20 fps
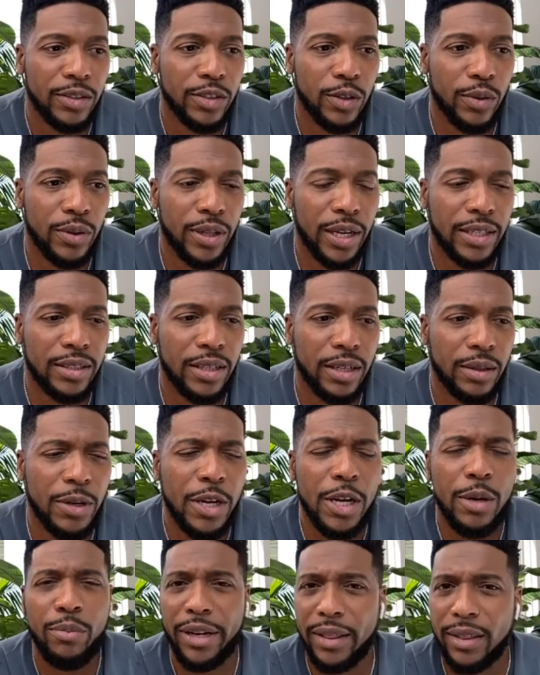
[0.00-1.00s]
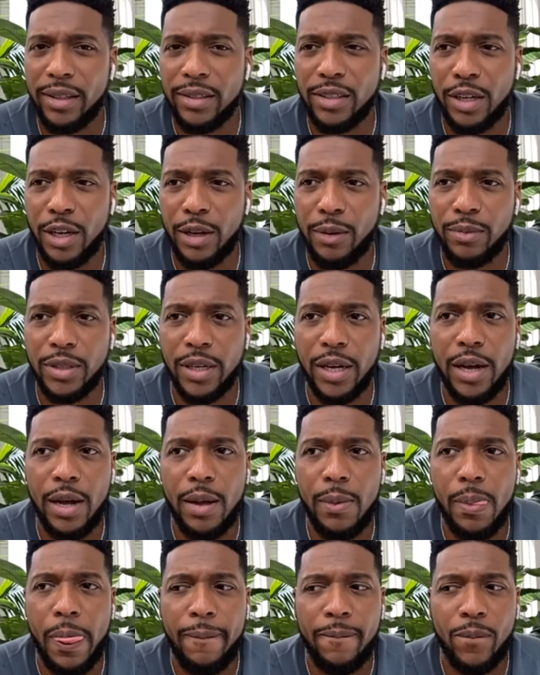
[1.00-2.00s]
So that's, but at the same
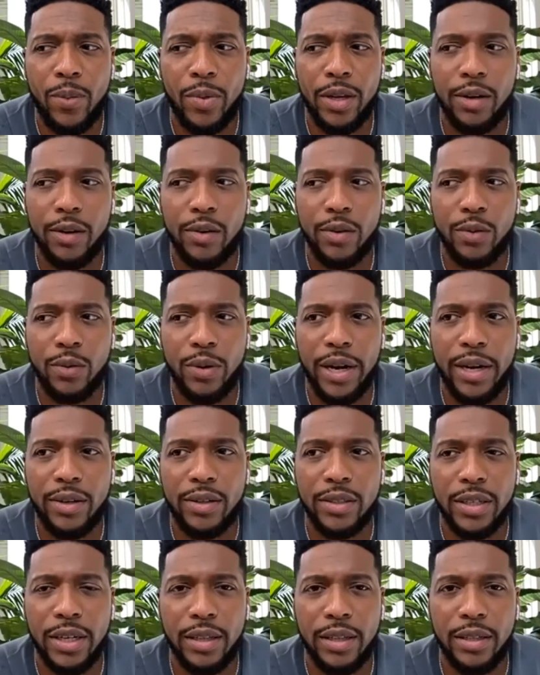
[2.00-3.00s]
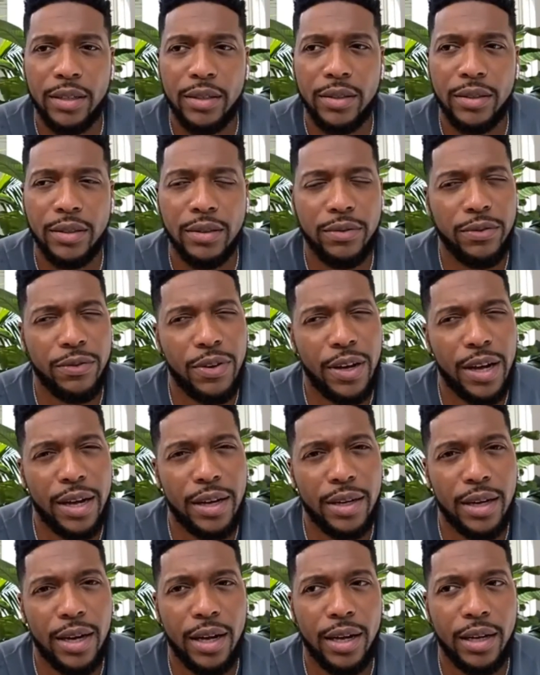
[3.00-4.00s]
time, you know, the writers had this
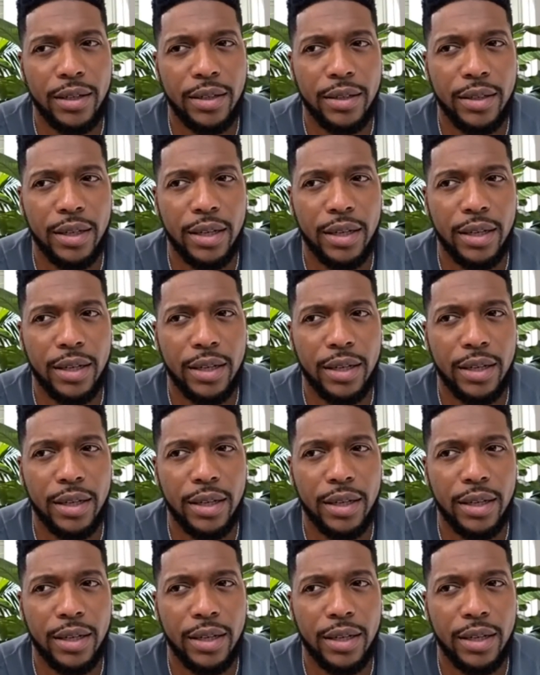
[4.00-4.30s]
fine line.